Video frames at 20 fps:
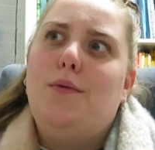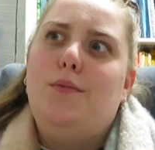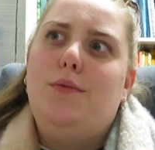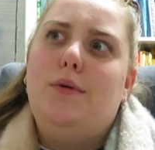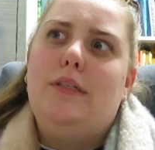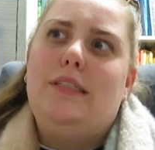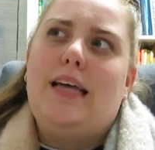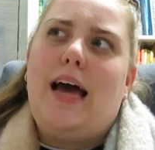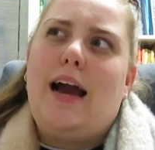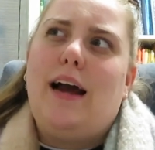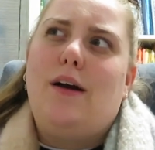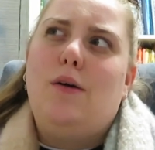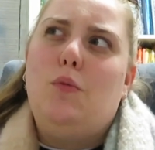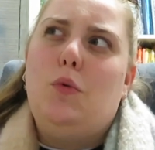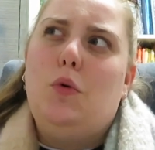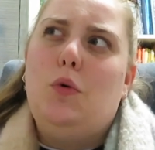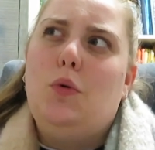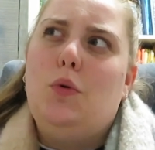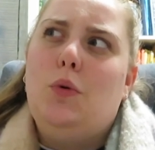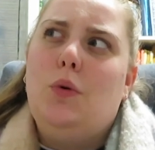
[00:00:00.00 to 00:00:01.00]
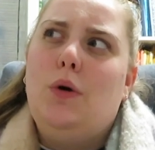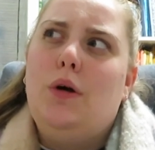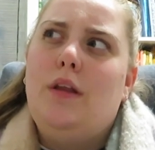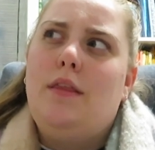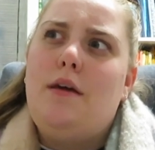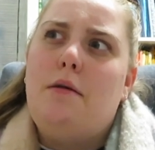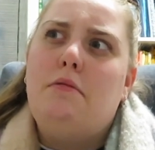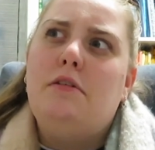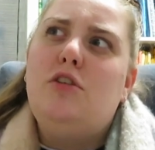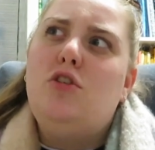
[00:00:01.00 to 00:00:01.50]
was like, well,
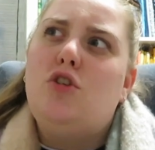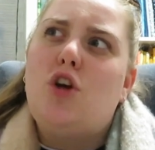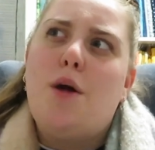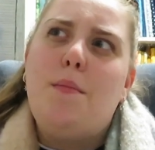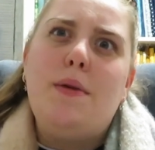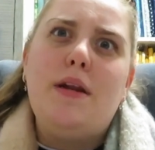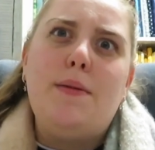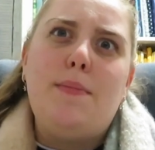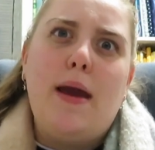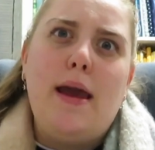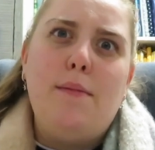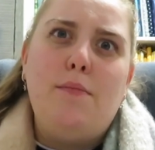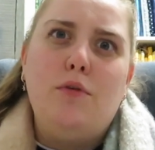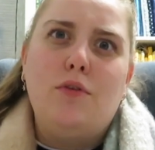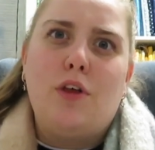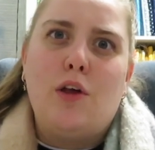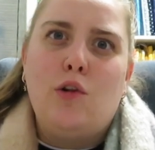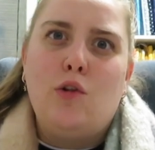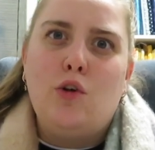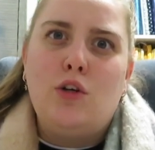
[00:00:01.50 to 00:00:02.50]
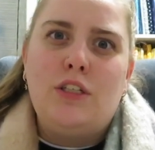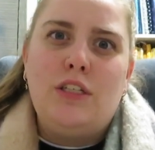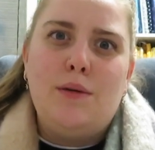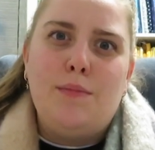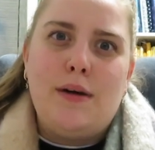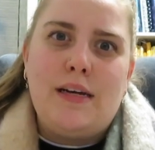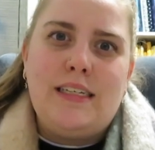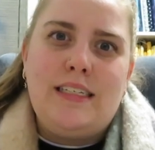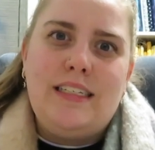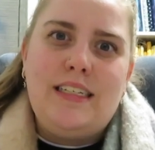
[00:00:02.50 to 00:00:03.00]
there were so many people that looked
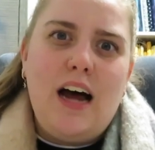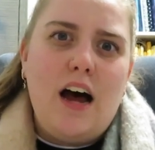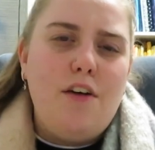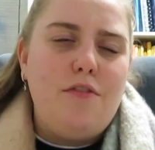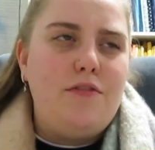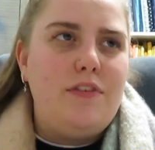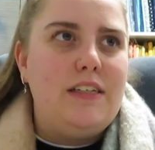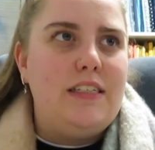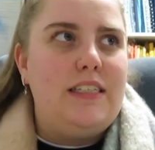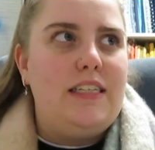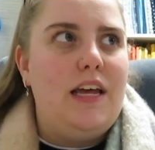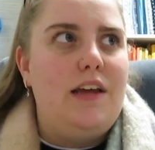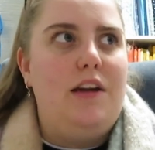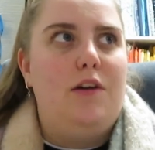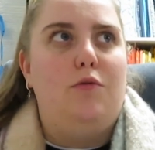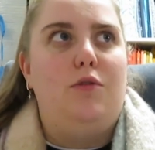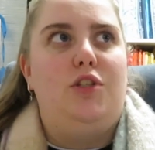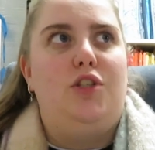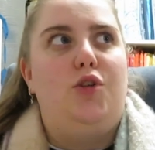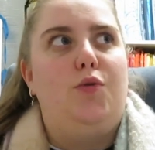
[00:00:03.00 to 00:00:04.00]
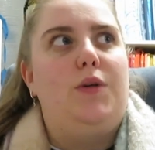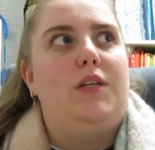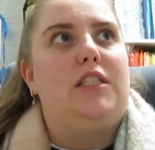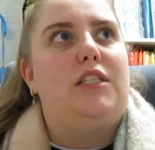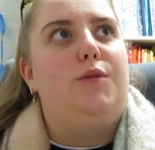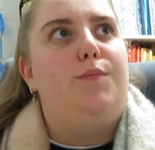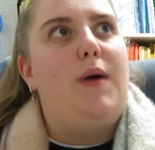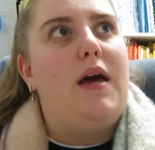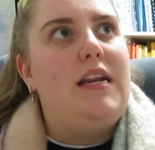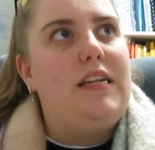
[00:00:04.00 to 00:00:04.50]
at my stuff and said it was too
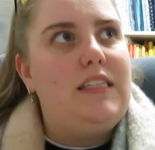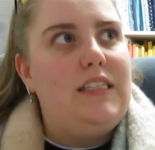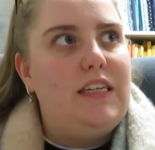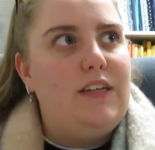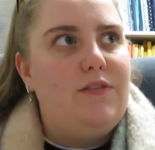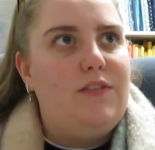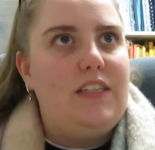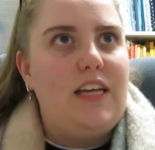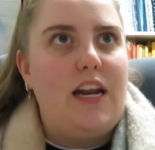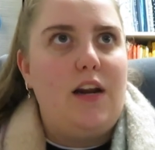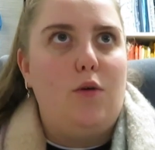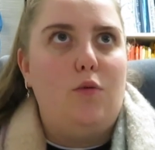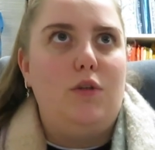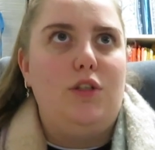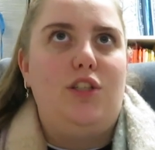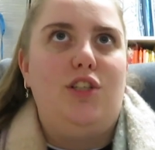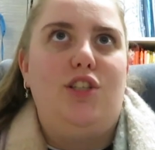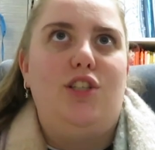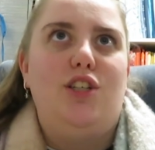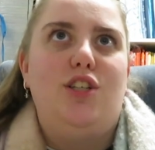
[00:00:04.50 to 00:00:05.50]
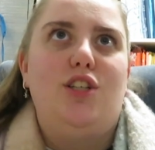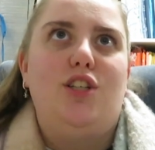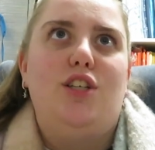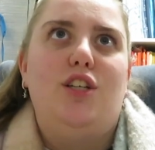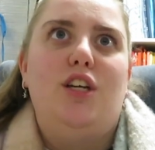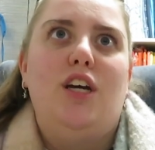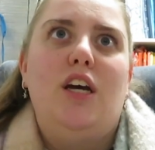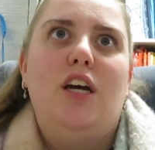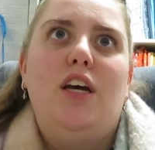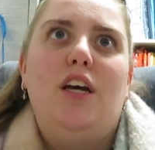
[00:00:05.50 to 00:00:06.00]
expensive, said it was
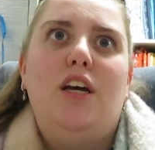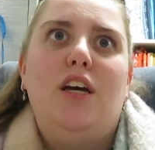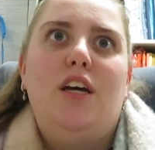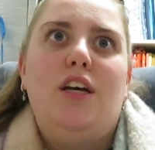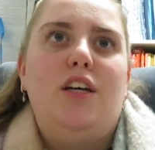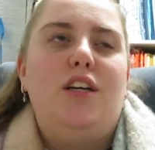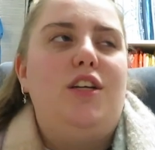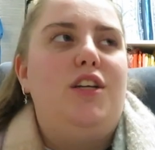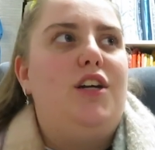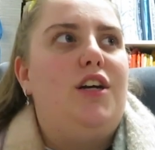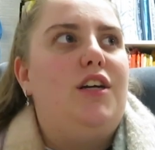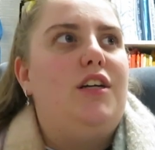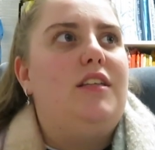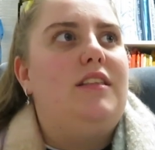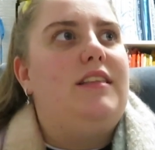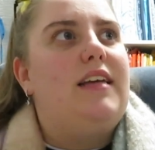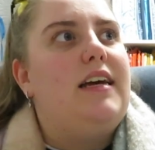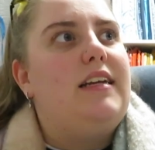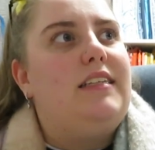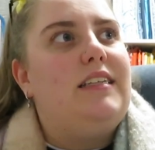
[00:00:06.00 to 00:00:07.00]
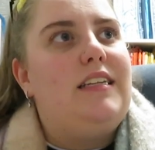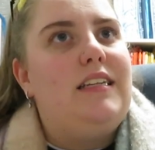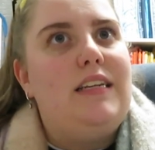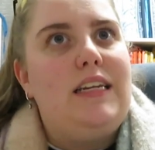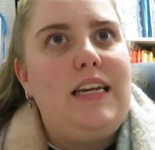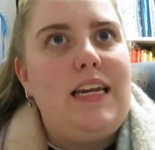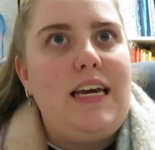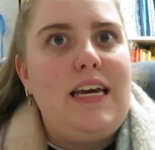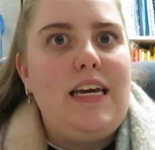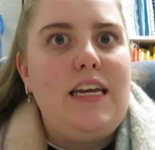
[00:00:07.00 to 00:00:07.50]
too, you know, they
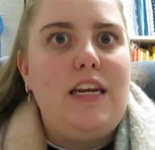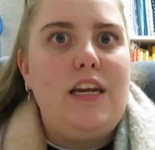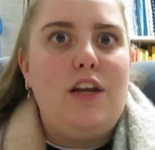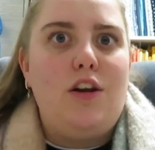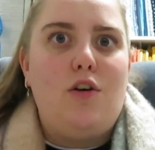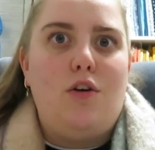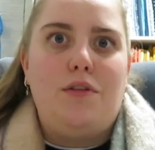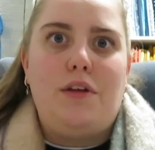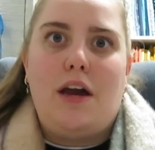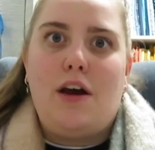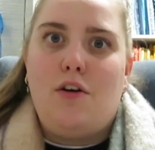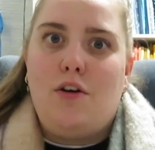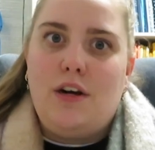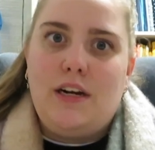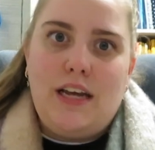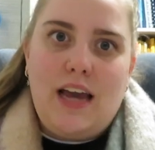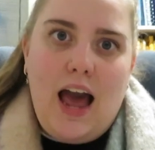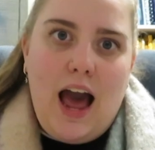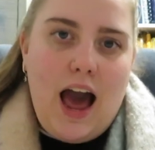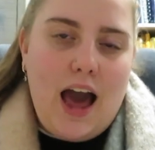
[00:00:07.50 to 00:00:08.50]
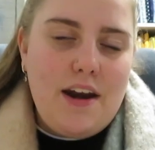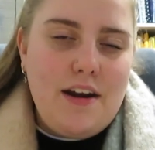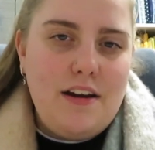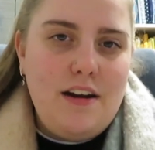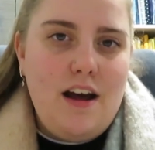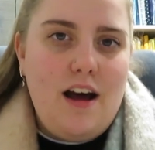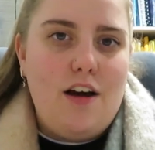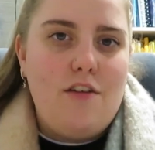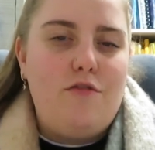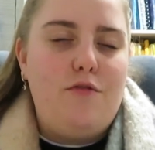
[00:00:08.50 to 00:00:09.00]
didn't need it or they already had
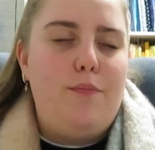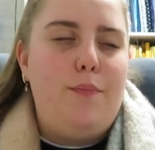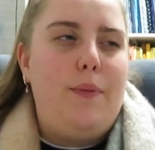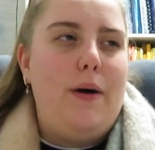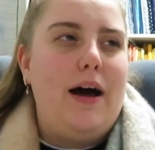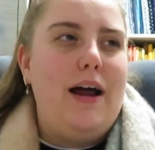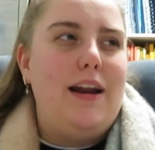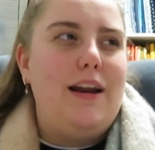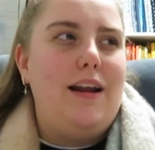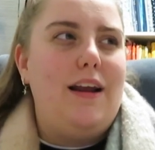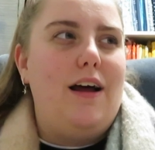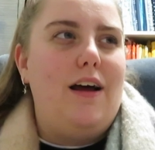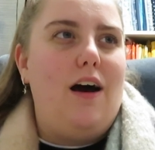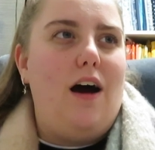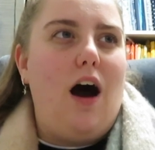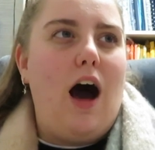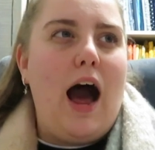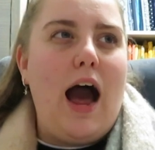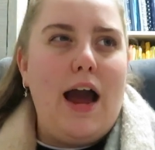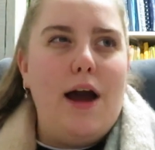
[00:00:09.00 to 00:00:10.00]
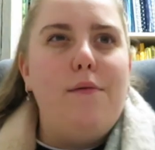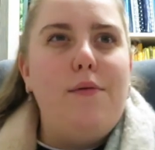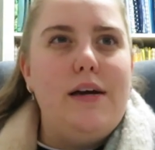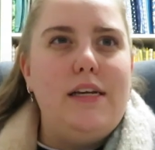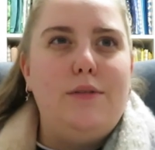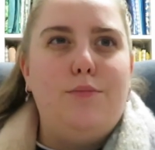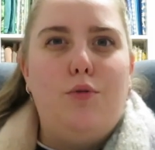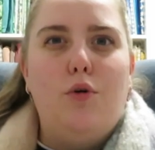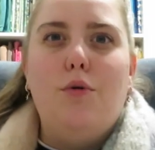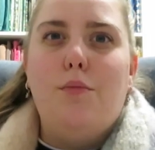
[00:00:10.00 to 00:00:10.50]
enough. But I
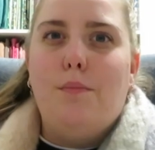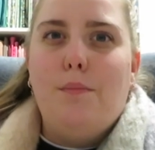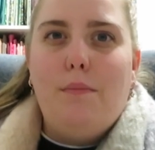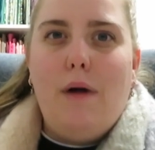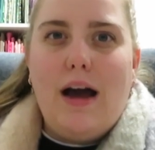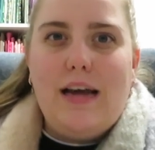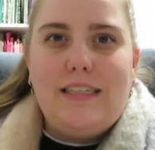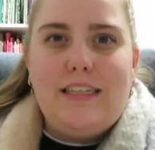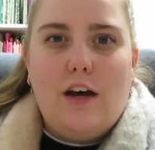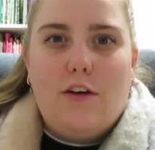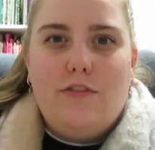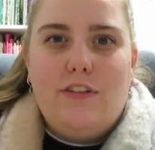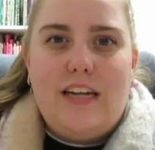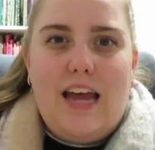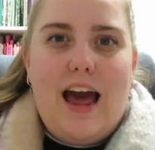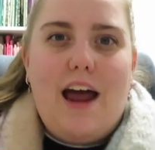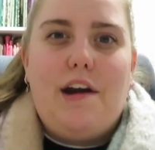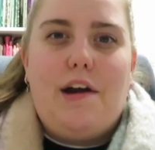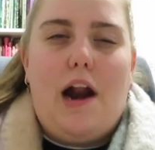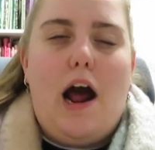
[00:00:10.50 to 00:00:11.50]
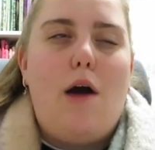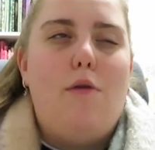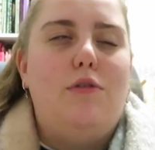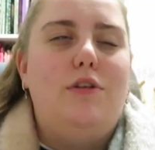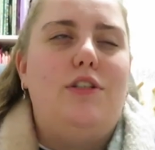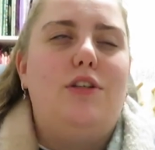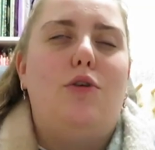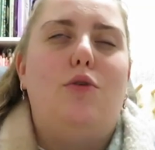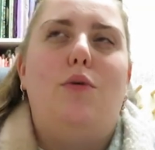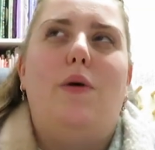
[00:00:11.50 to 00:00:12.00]
always put myself down and I
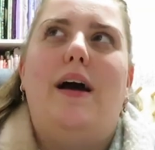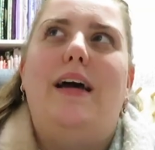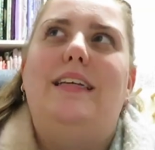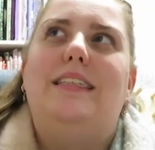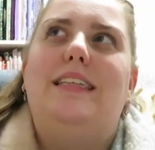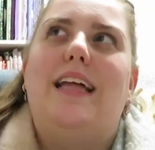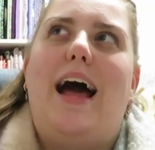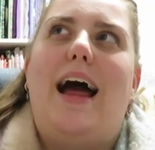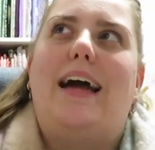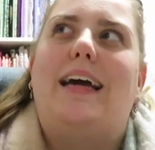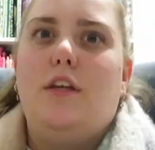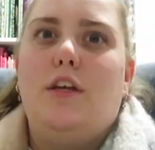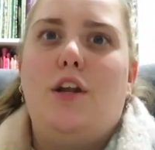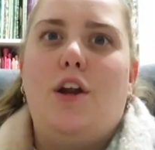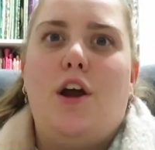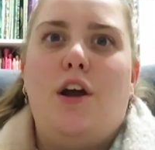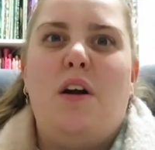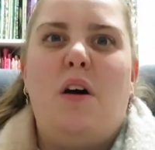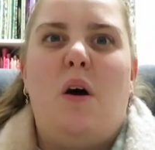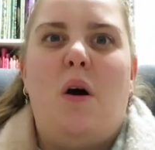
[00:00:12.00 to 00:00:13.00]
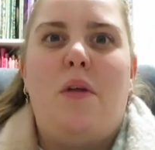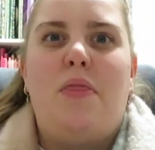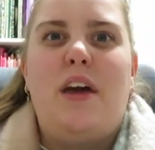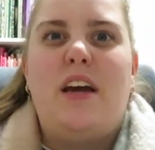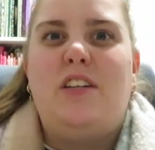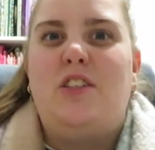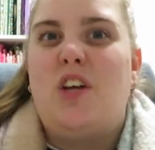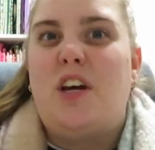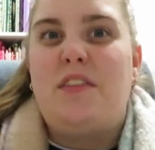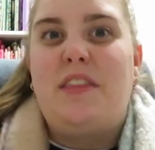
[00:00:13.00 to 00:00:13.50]
was always like, you know, oh,
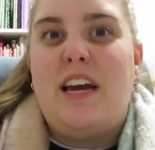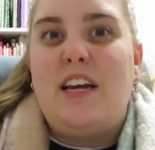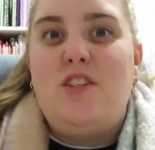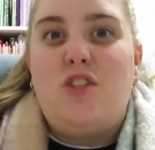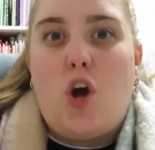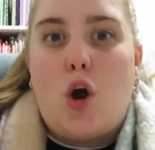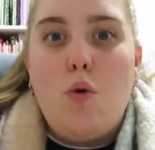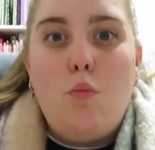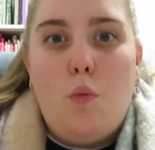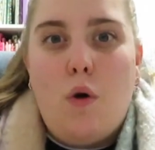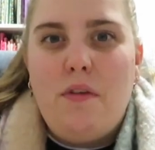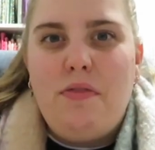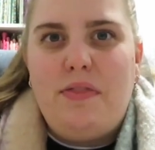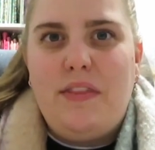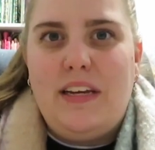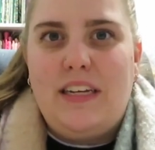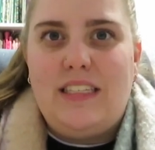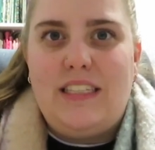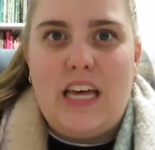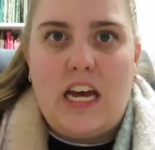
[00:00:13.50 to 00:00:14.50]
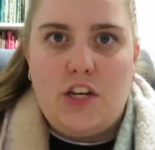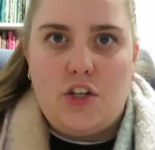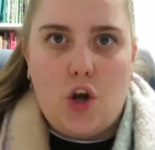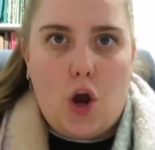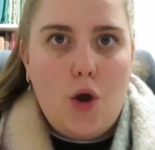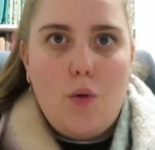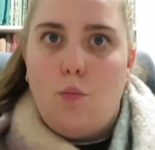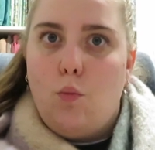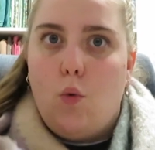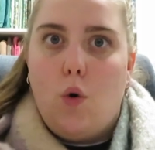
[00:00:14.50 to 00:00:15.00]
they don't want this, they
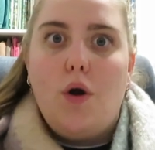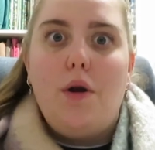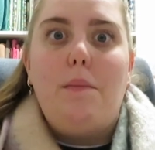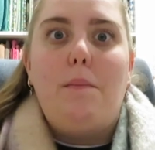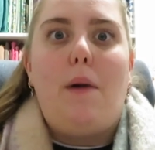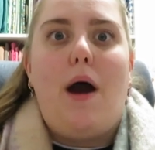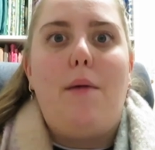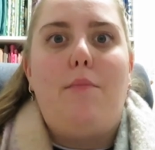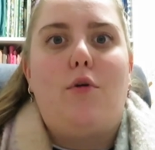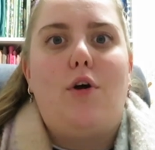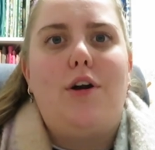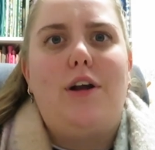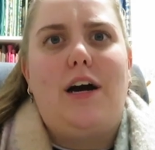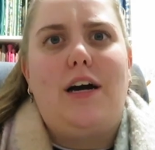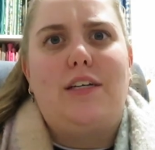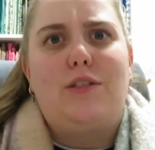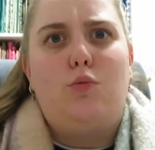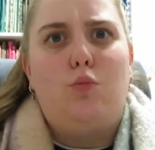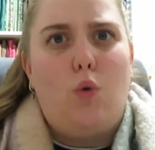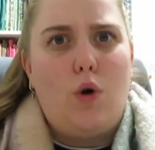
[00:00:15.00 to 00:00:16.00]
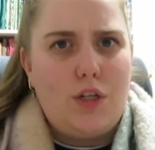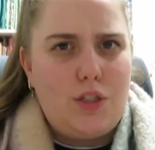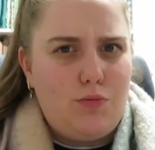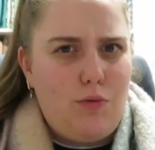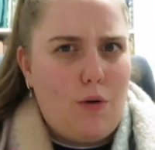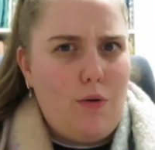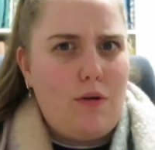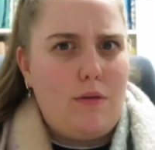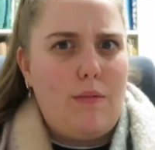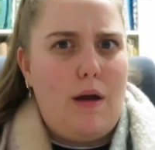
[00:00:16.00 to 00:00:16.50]
don't want my products, what's
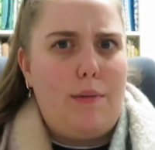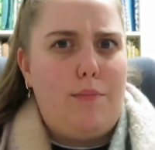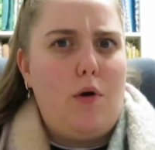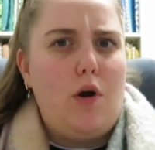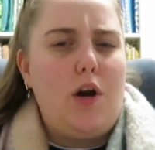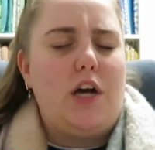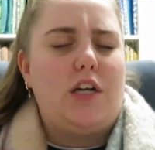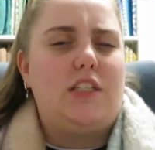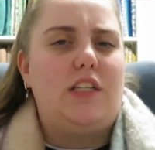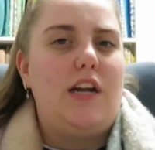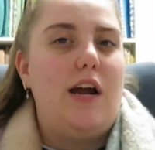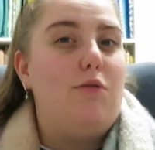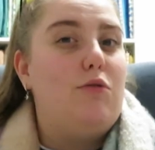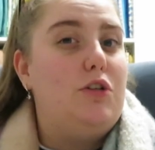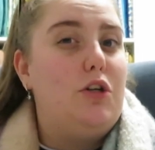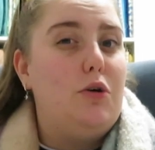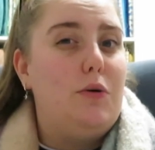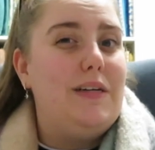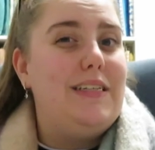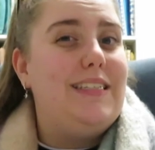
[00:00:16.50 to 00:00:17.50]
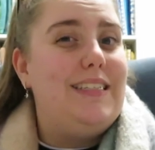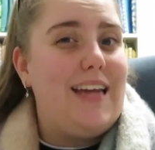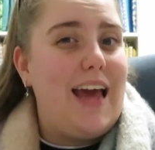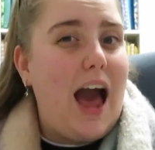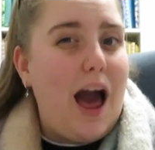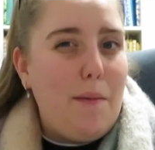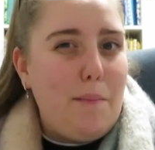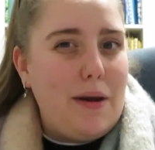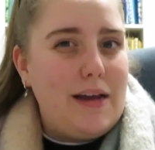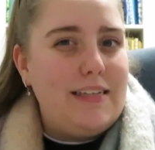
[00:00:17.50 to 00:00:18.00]
wrong with my products? And I would always
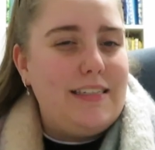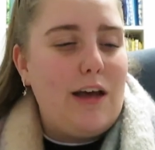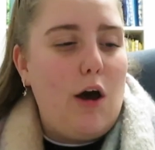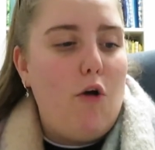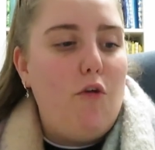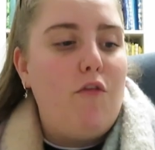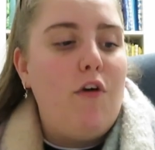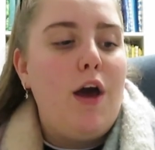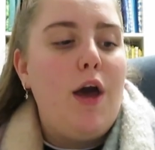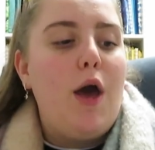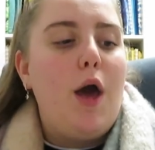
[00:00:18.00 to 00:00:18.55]
doubt myself.